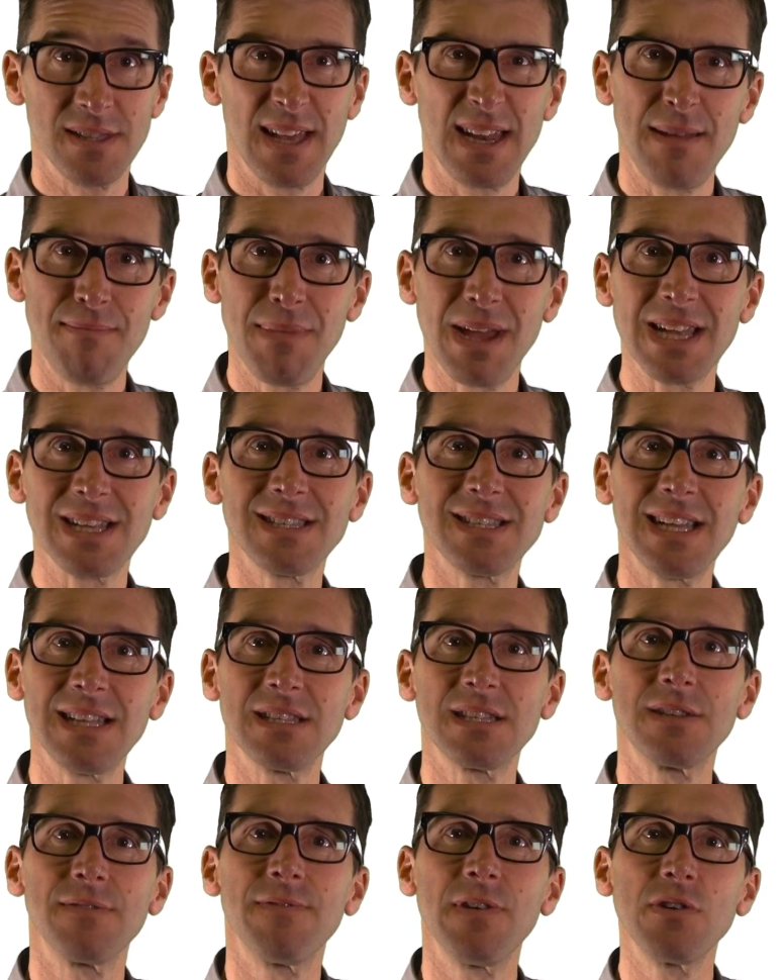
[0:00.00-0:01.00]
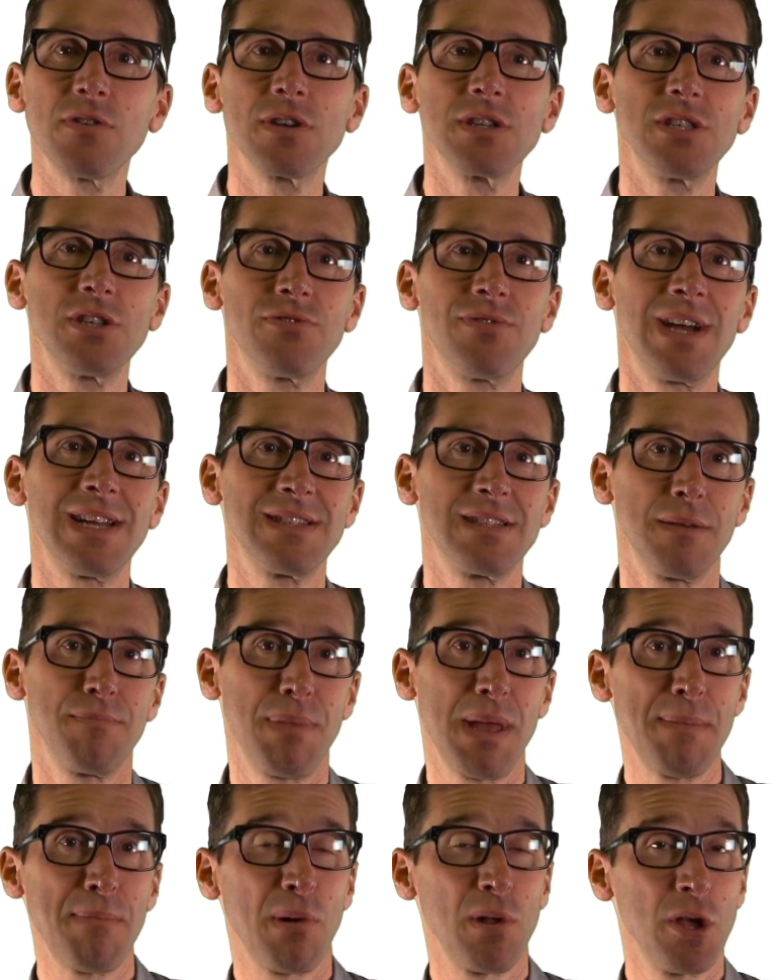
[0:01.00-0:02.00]
then it makes sense to focus your ads at
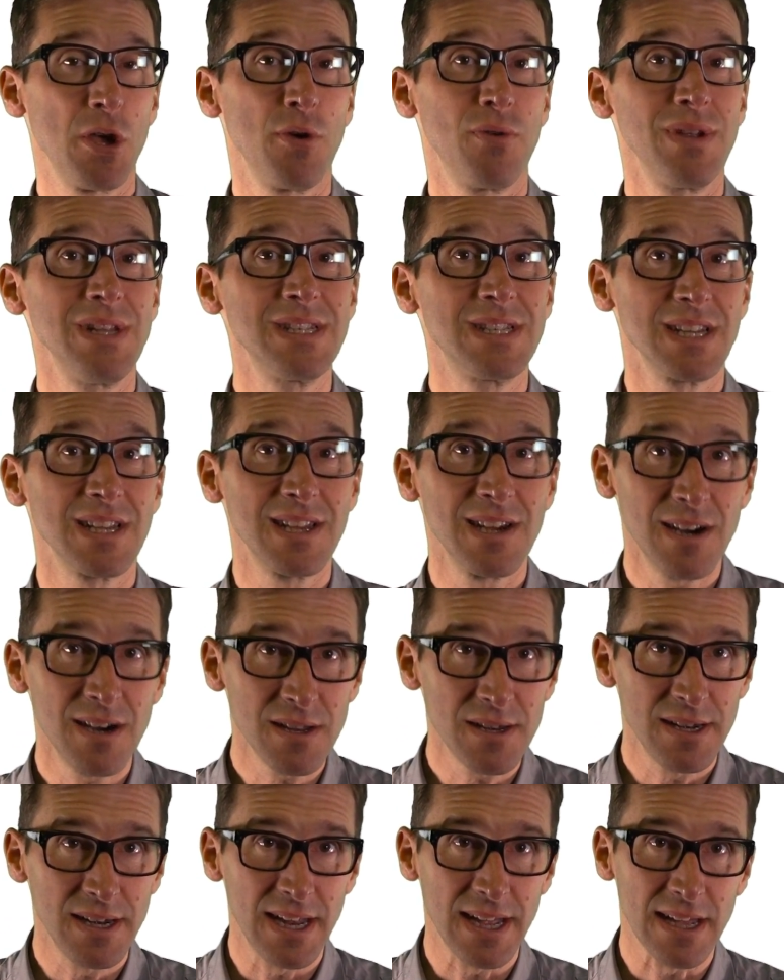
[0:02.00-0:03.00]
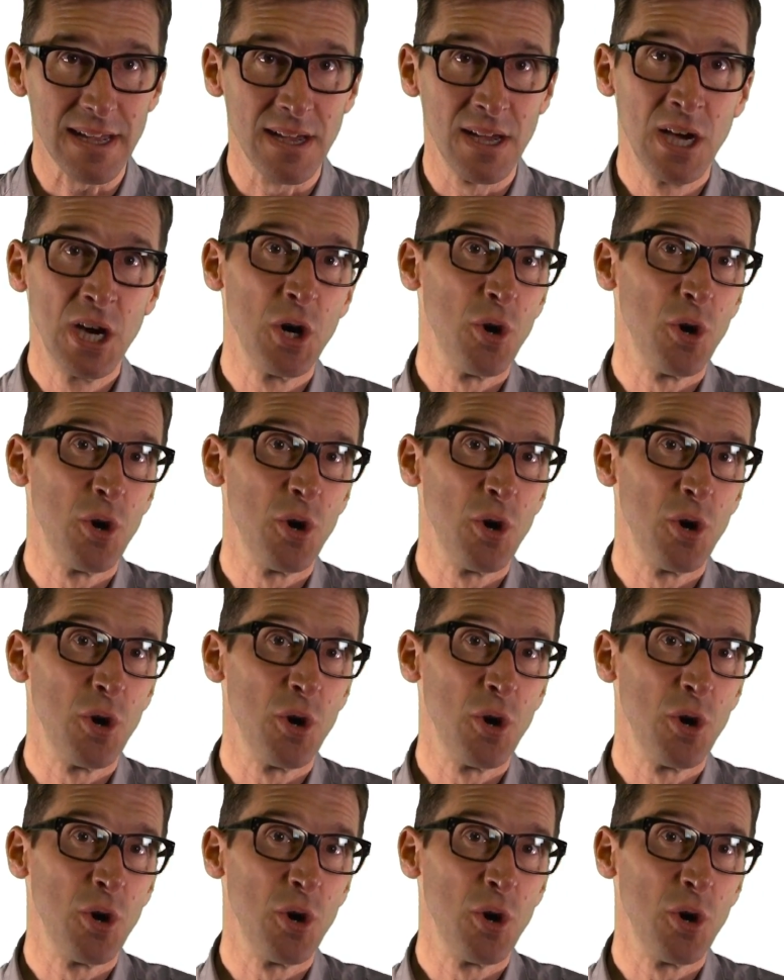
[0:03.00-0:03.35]
people who are into gardening